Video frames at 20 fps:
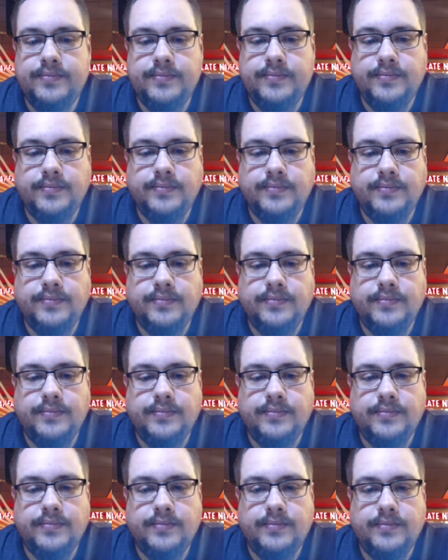
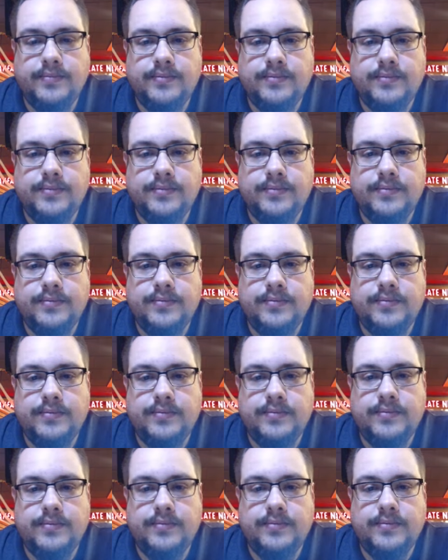
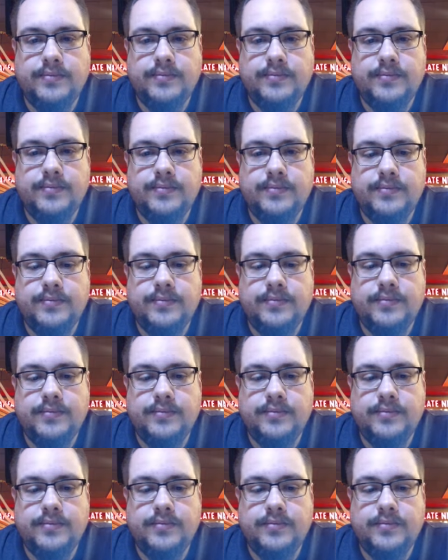
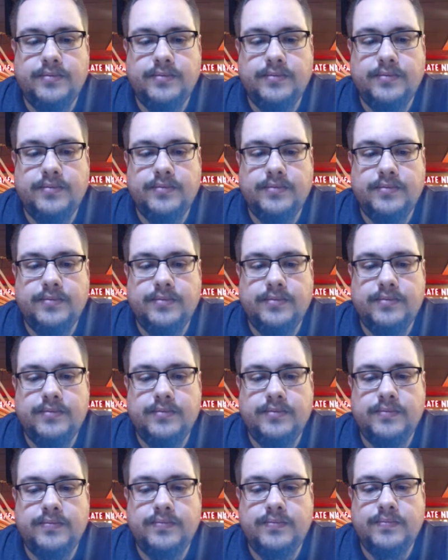
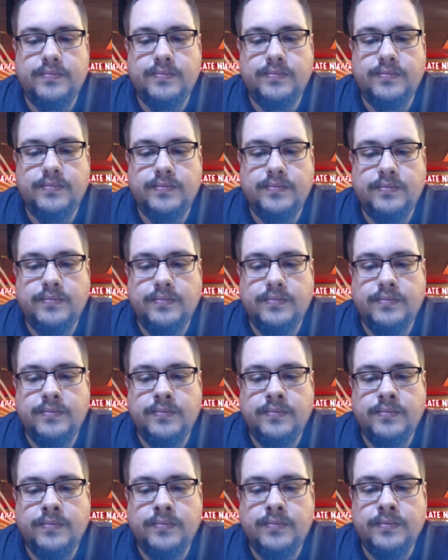
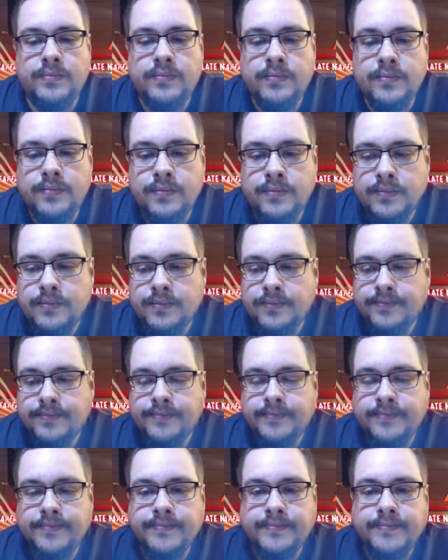
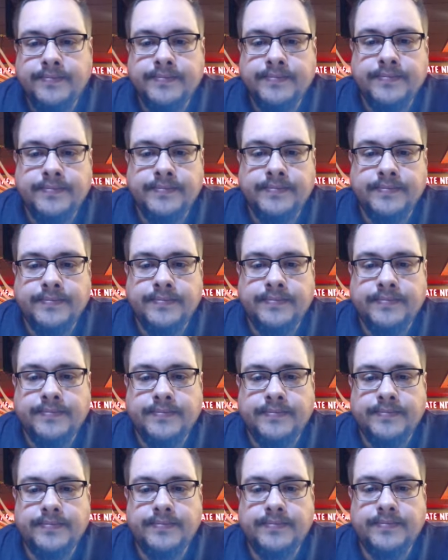
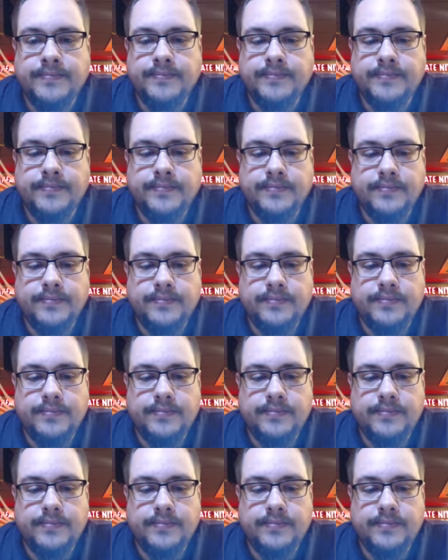No one is speaking in this clip.